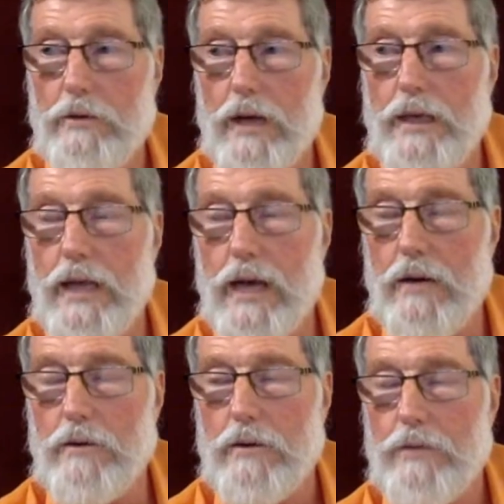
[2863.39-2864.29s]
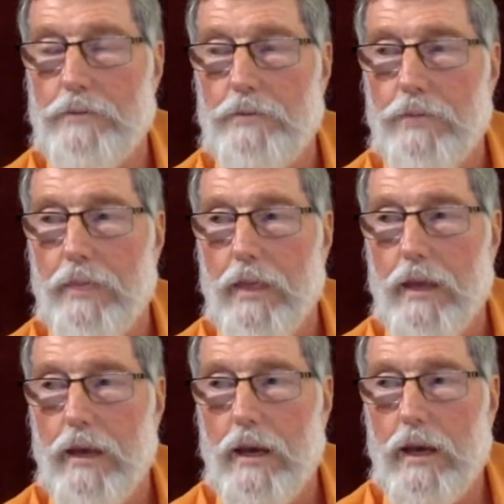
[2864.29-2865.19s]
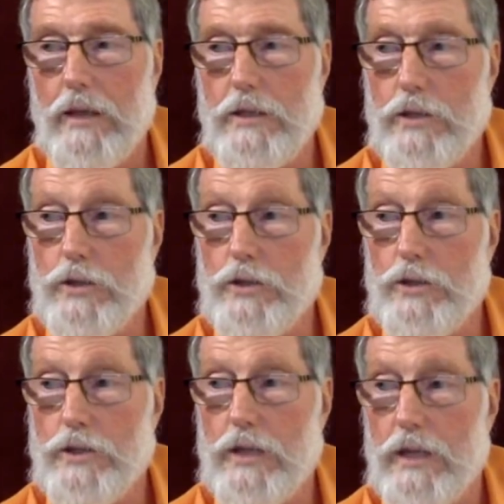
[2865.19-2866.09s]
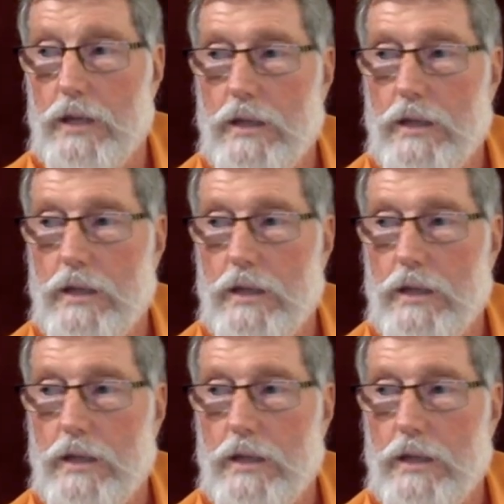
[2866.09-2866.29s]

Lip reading: right now, is your duty.